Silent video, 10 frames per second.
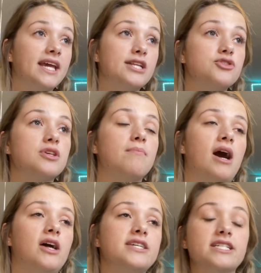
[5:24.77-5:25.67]
interested in
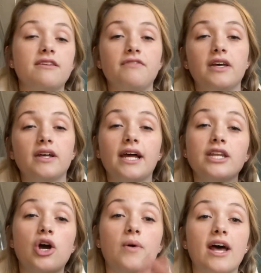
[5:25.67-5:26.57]
politics and feeling like
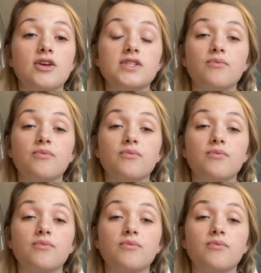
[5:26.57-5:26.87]
no one else